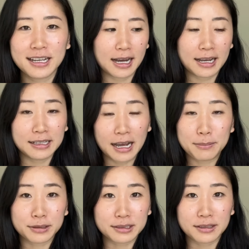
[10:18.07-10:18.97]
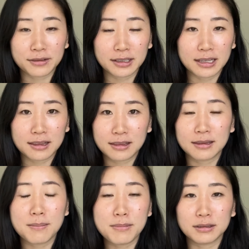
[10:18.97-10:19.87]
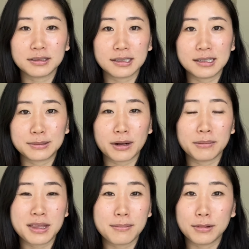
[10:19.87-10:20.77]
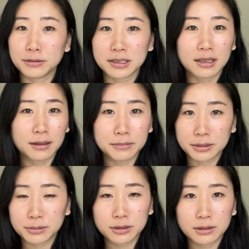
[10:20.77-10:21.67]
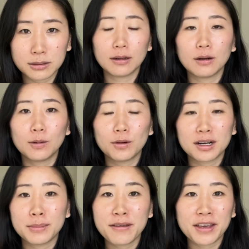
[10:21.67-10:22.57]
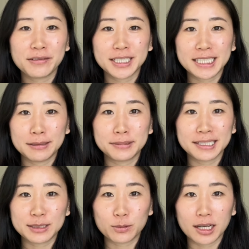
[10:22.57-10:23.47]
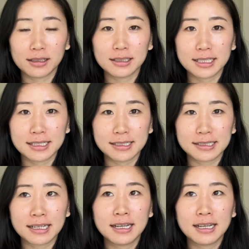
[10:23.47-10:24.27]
I, I personally feel like the middle seat is probably the most uncomfortable. One of my favorite tips as well is